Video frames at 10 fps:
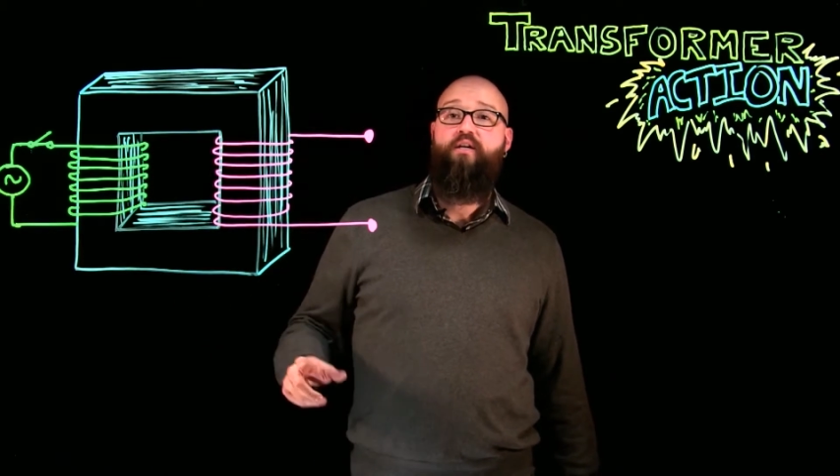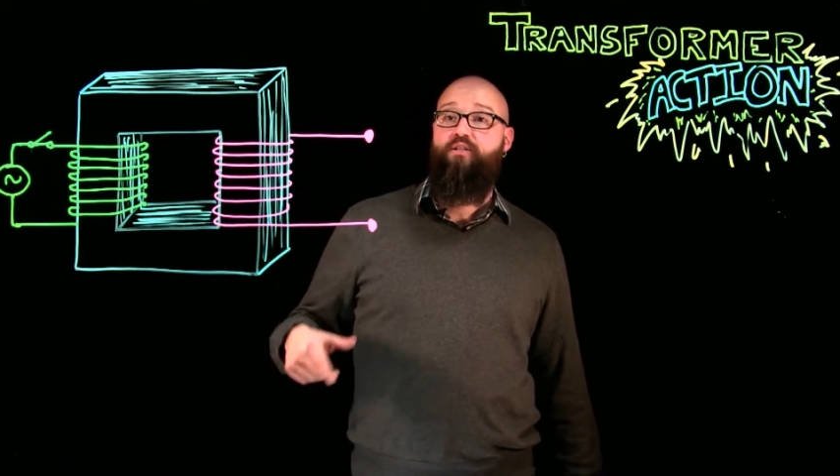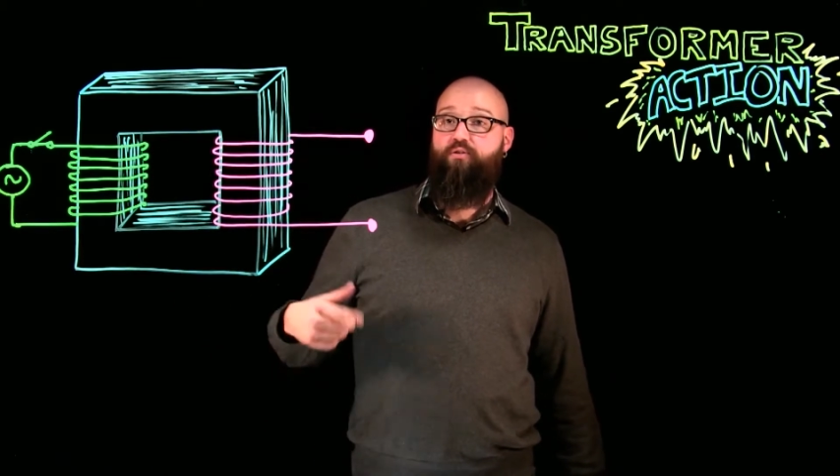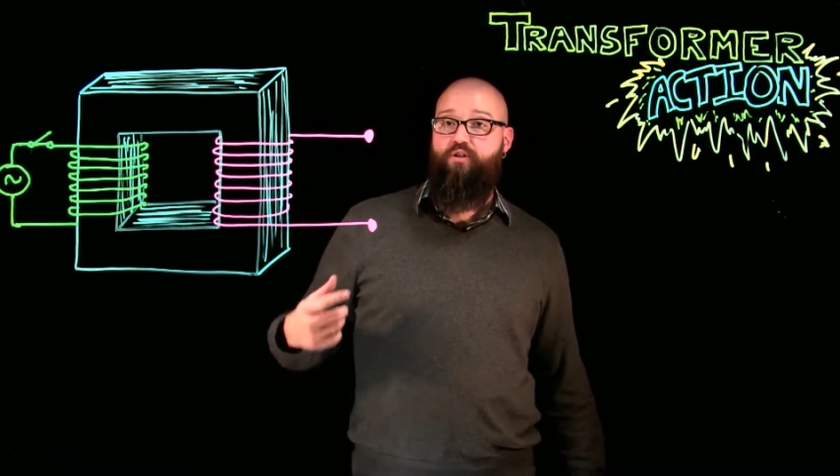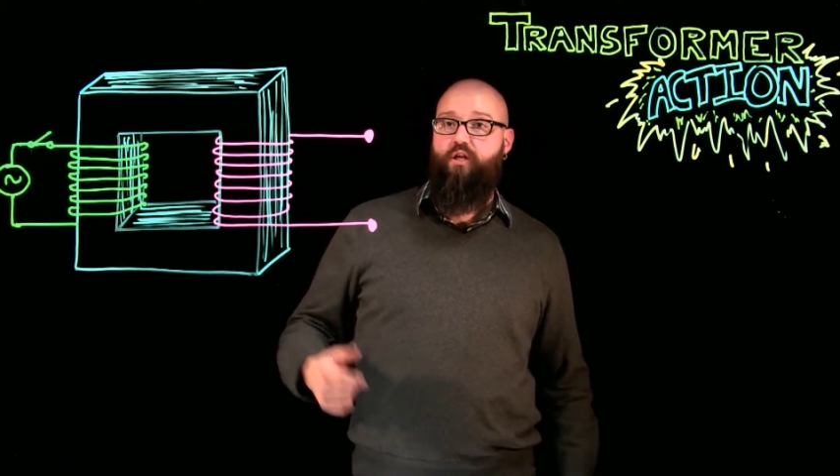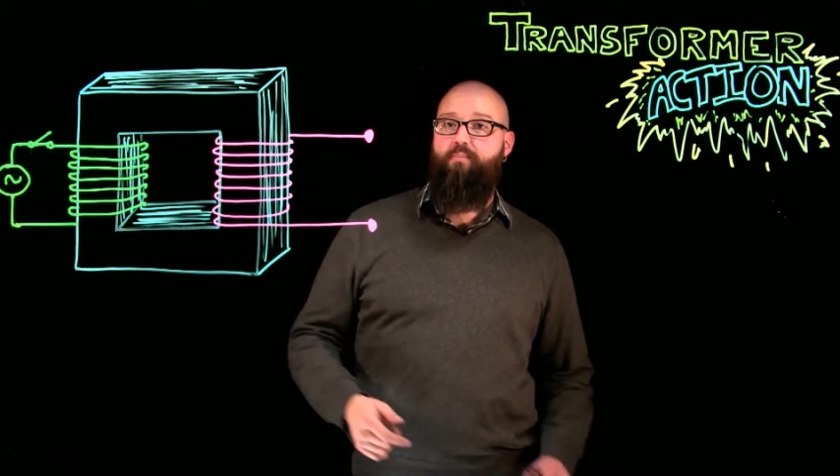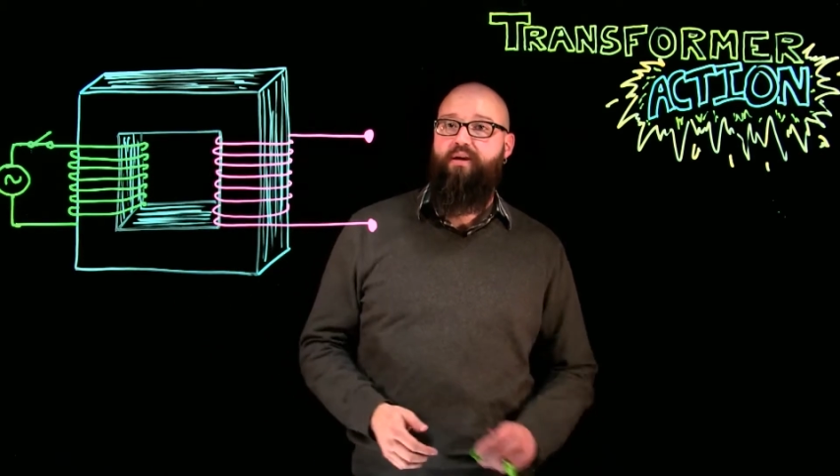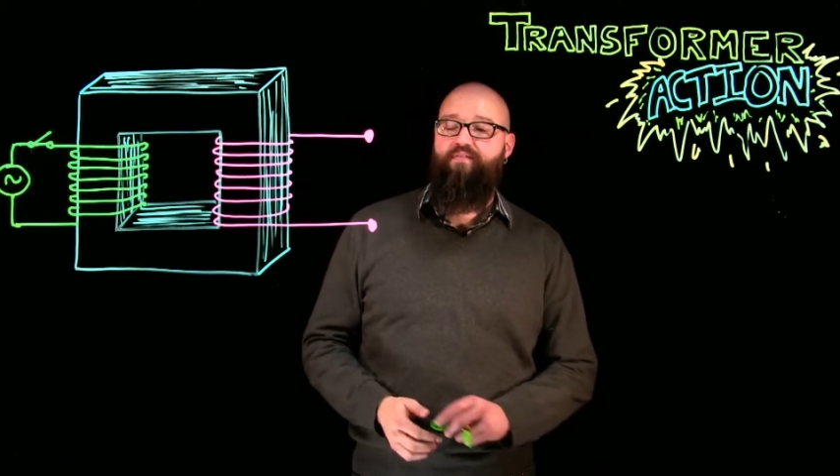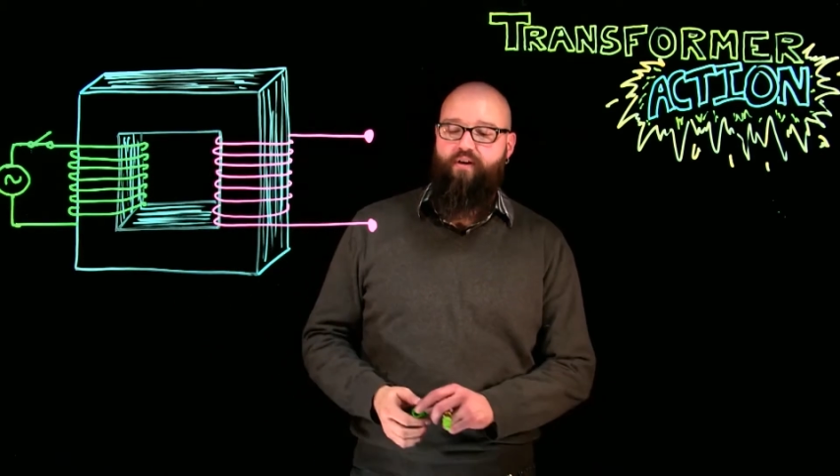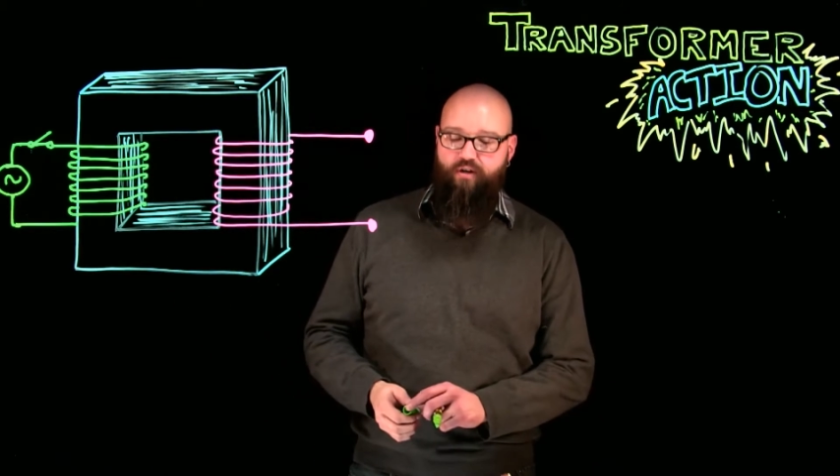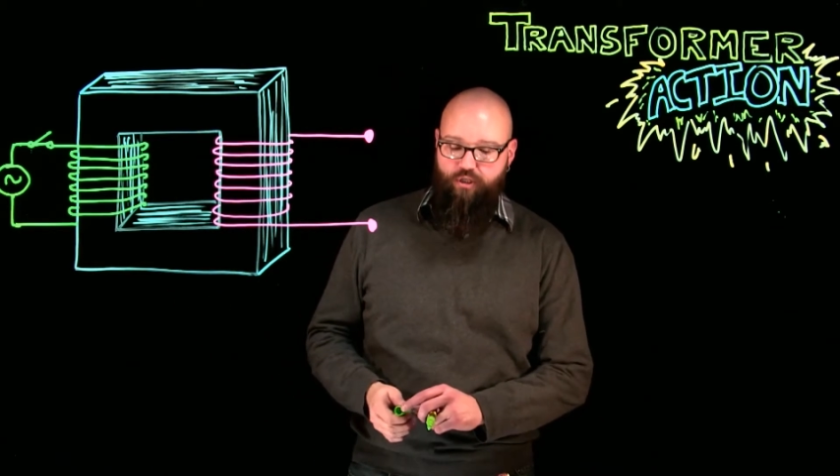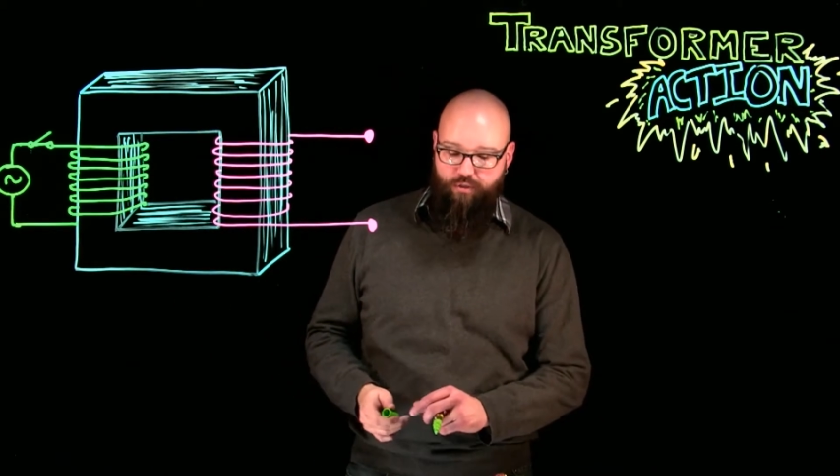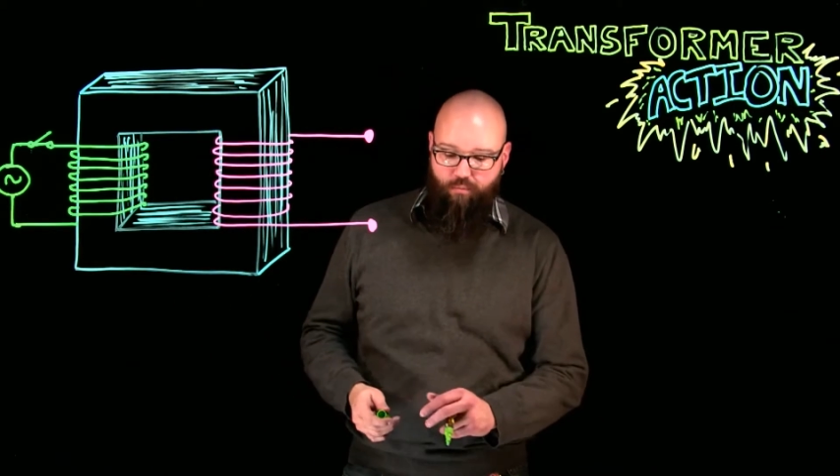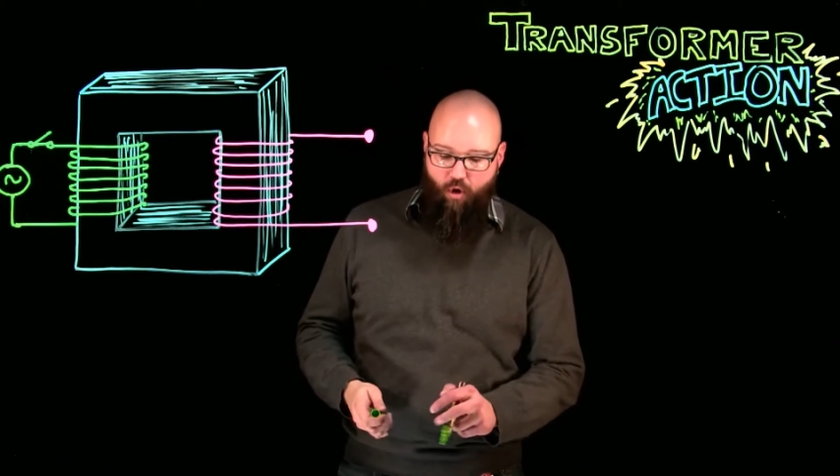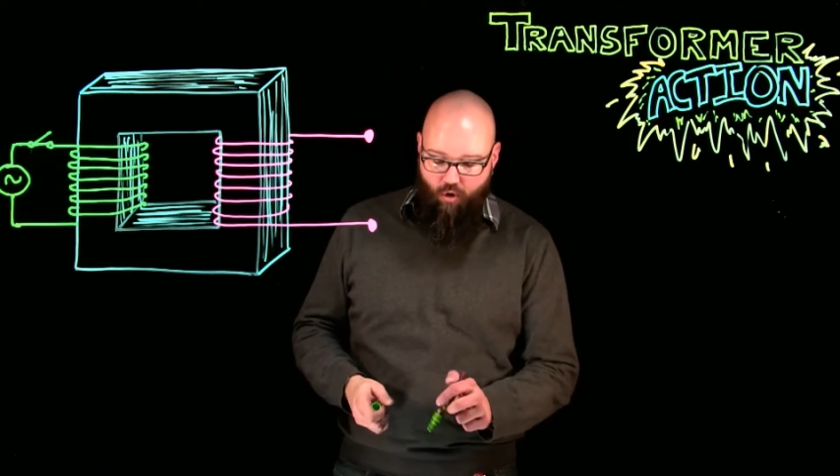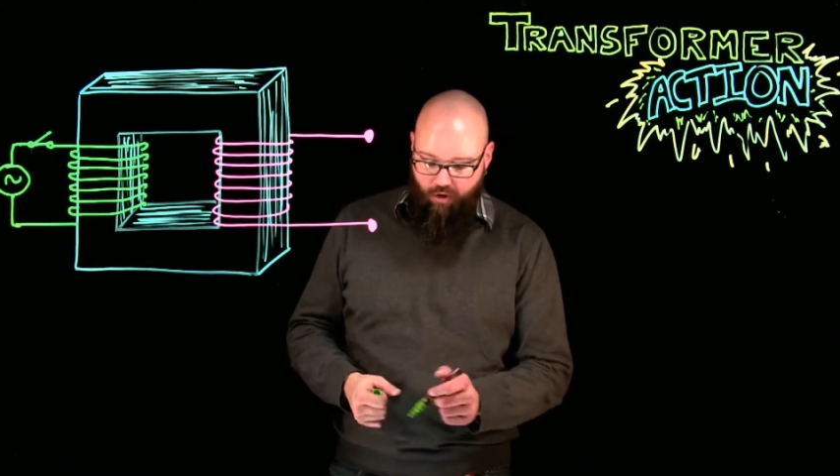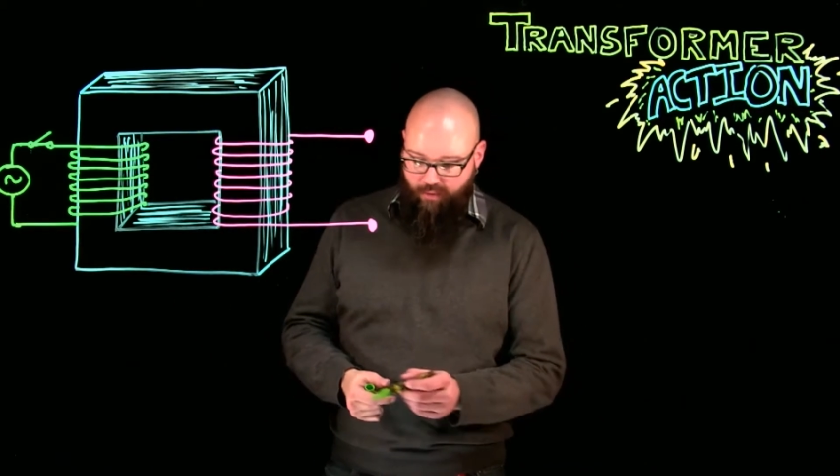So it's going to be a very small